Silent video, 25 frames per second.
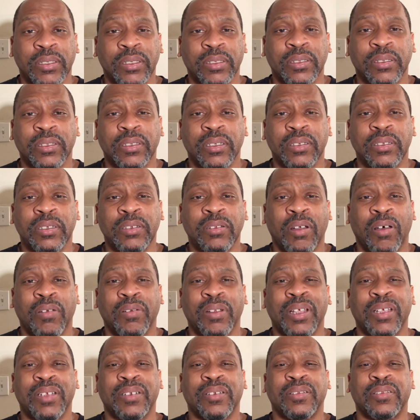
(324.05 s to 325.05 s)

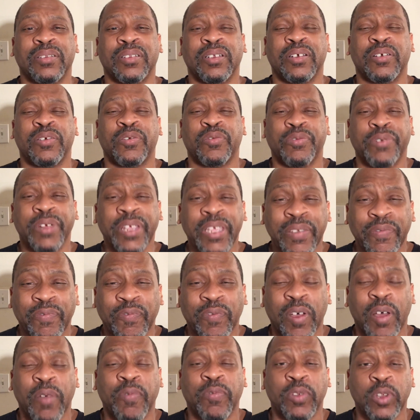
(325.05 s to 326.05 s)
the grief
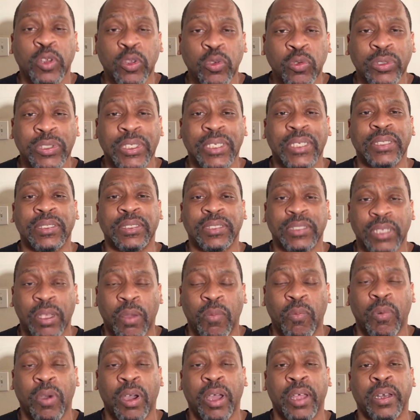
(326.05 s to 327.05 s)
of losing
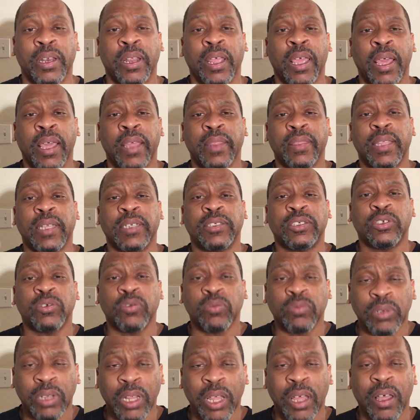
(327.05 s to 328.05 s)
someone that you
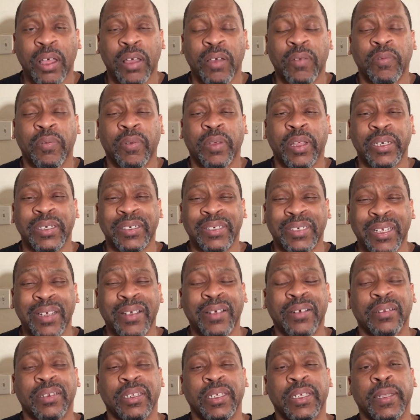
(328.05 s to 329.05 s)
love
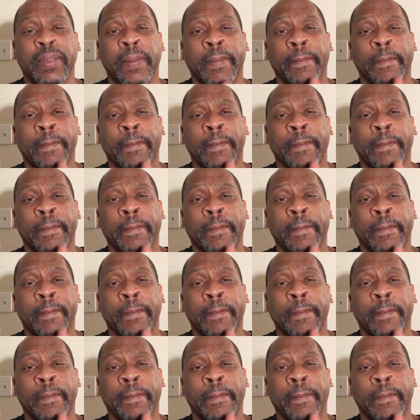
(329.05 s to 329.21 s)
dearly.